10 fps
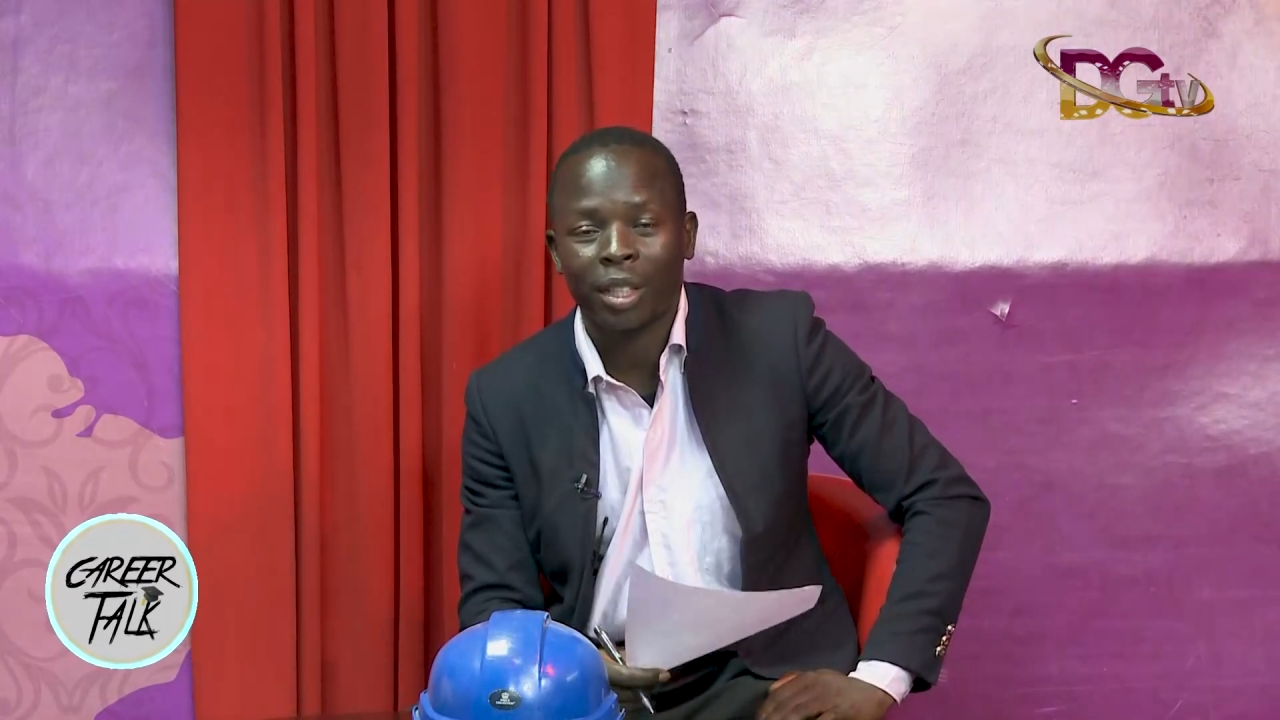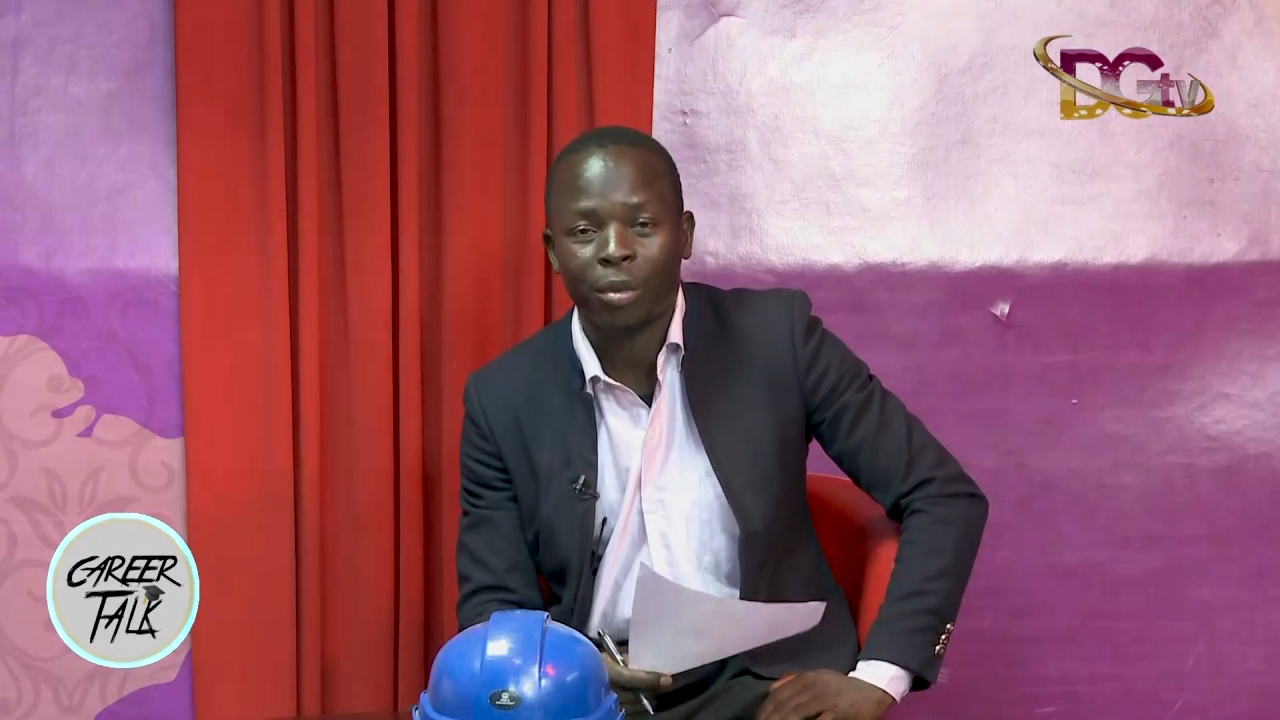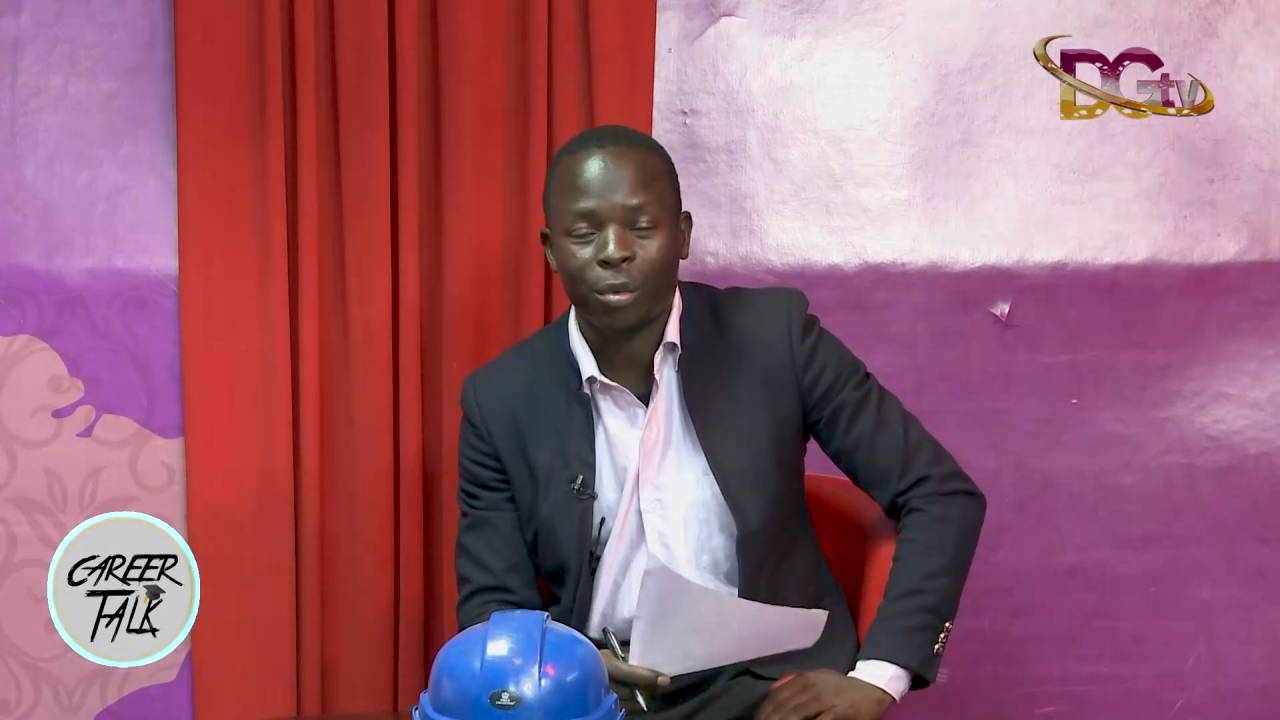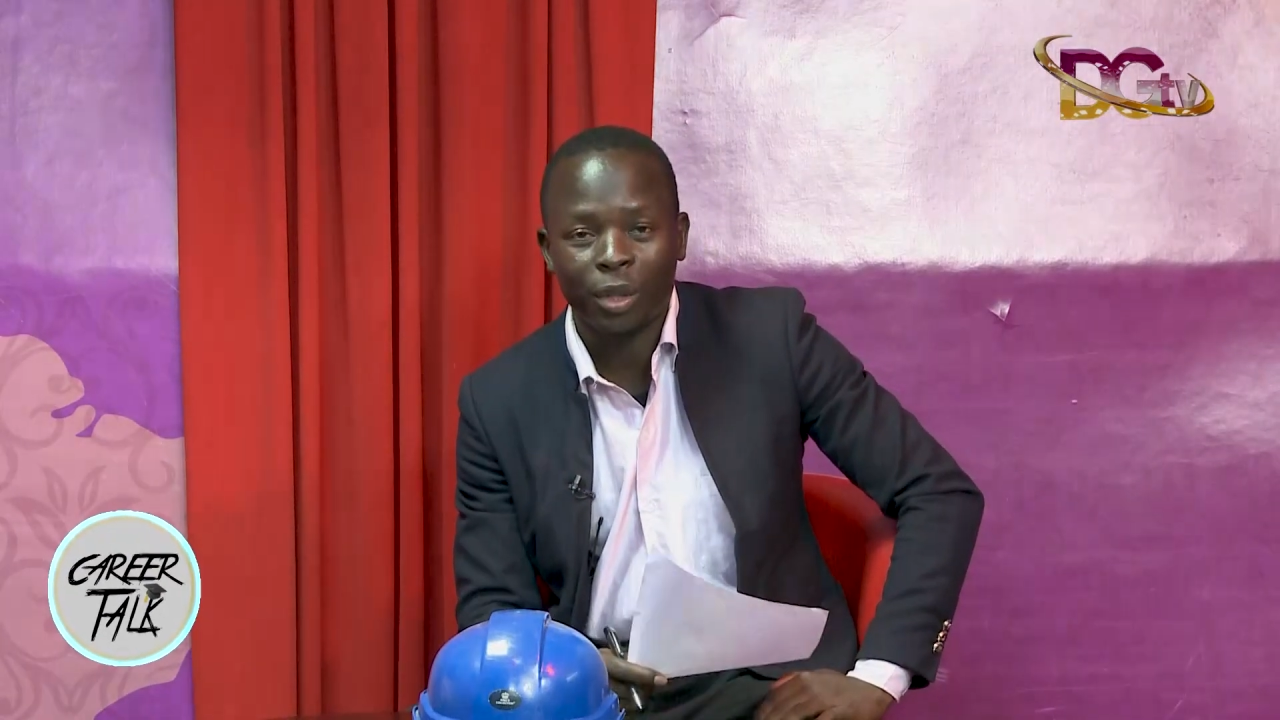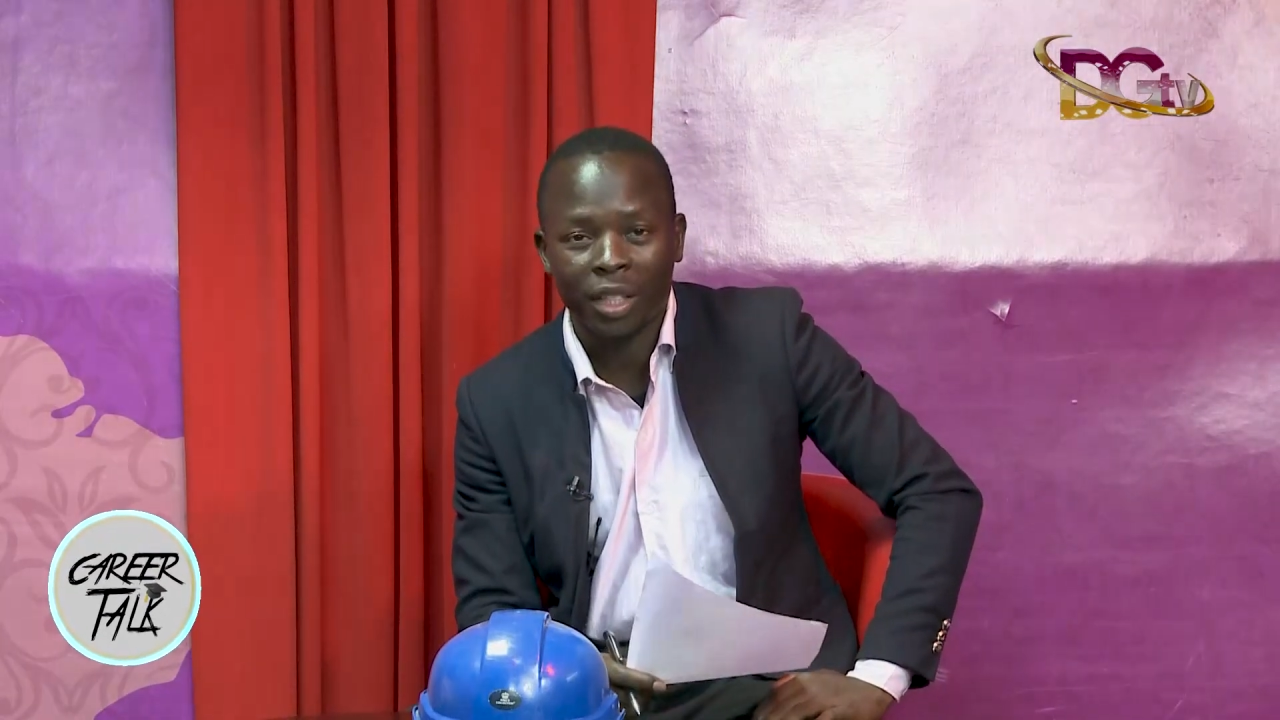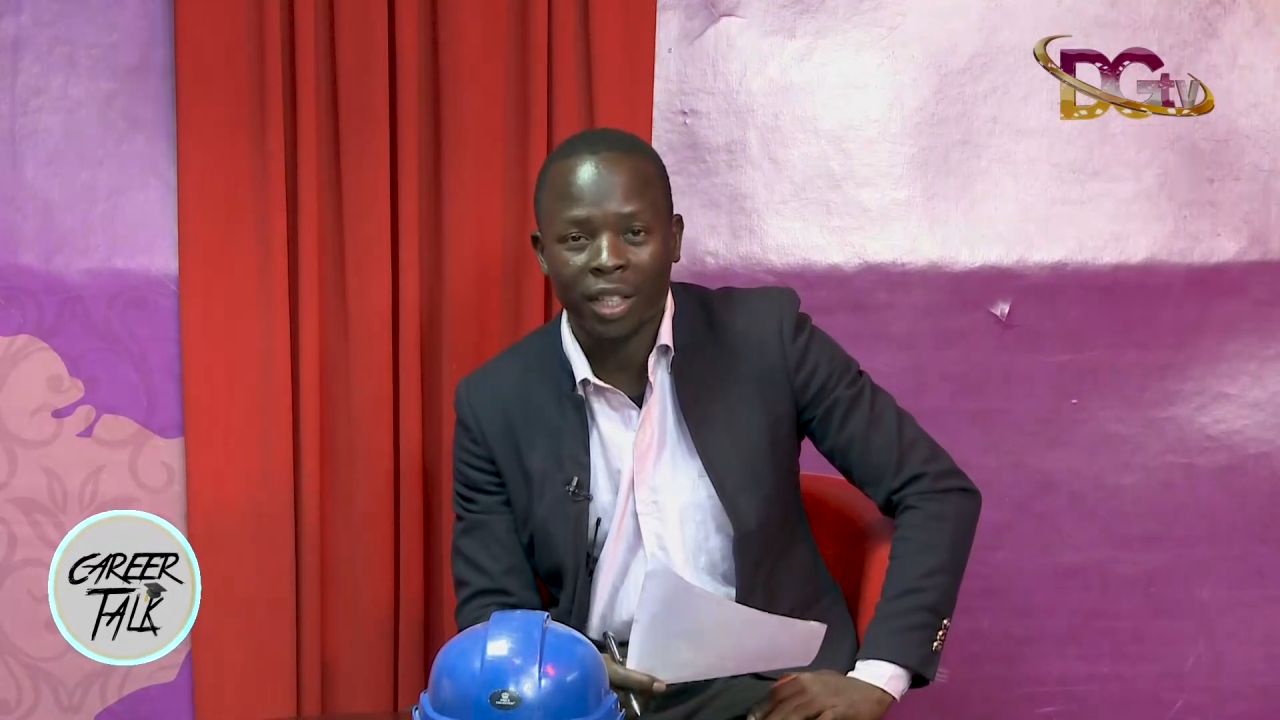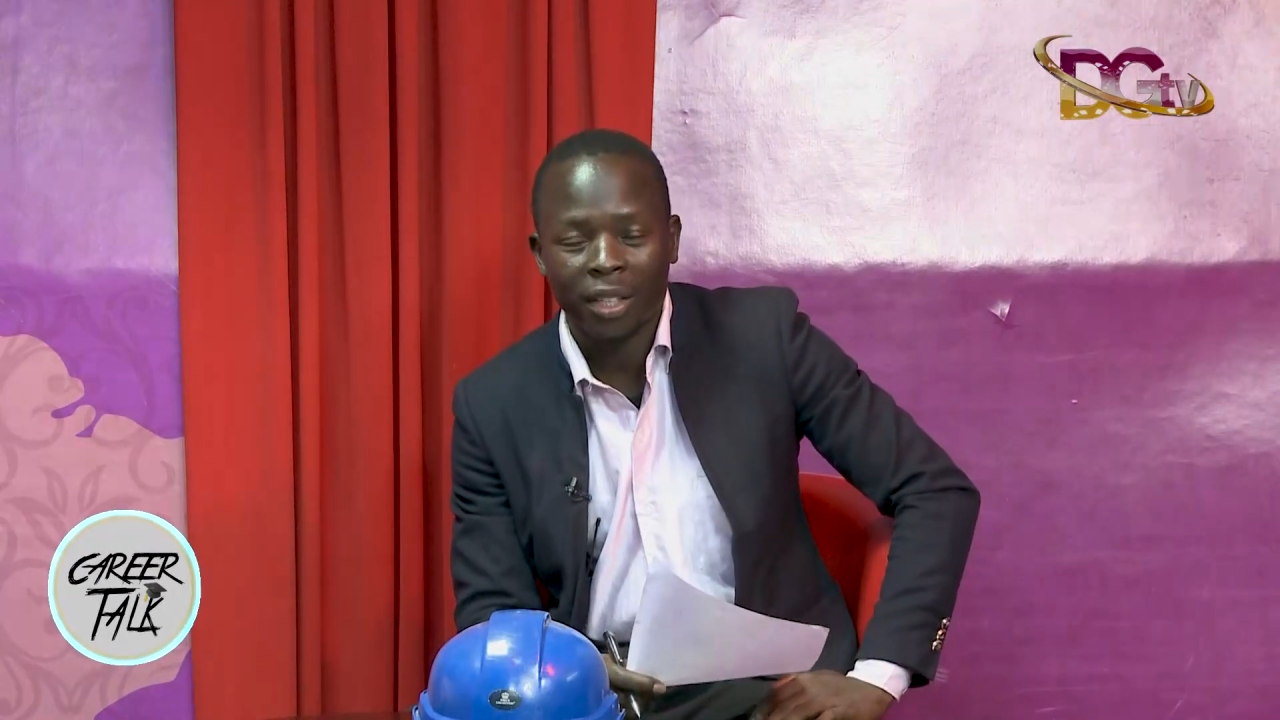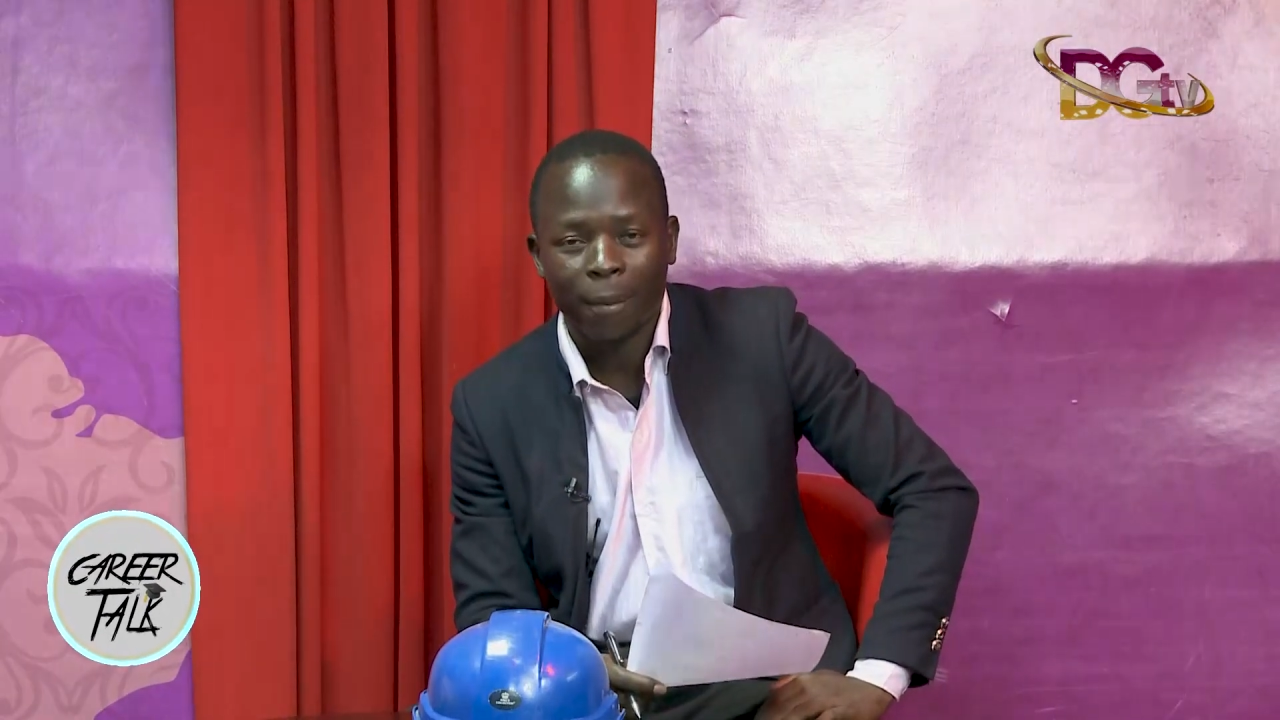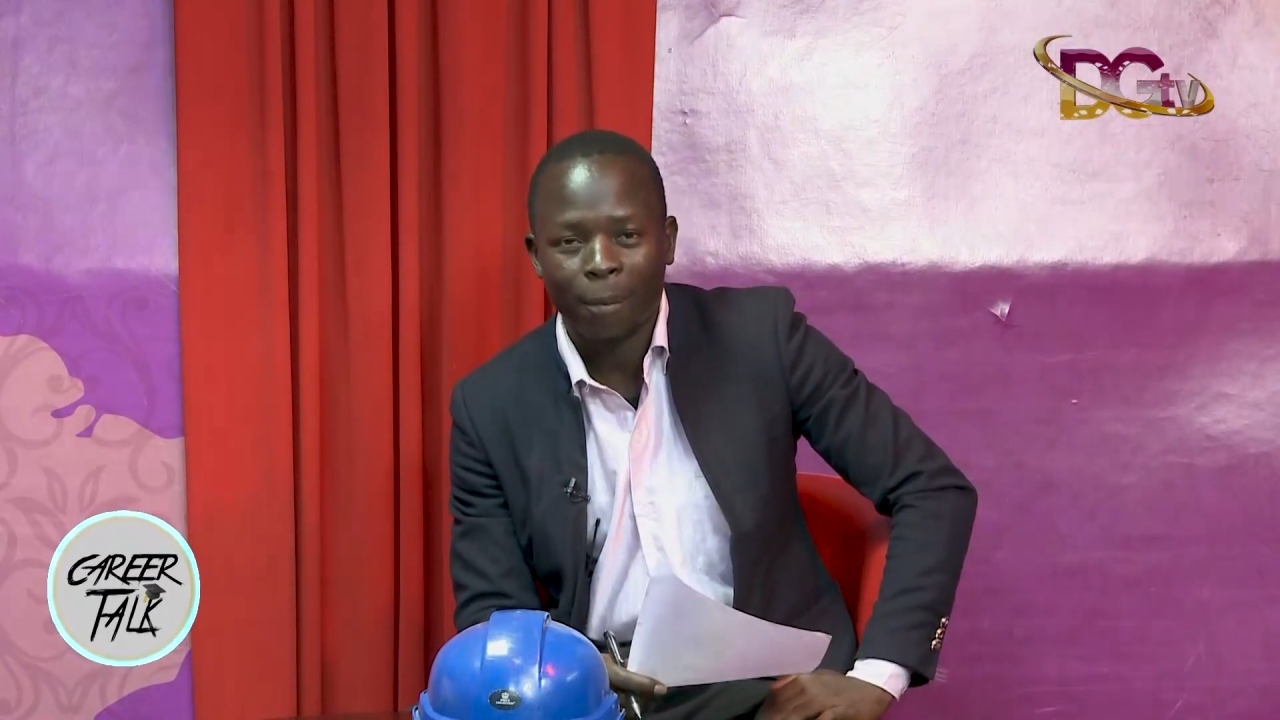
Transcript: and Twitter.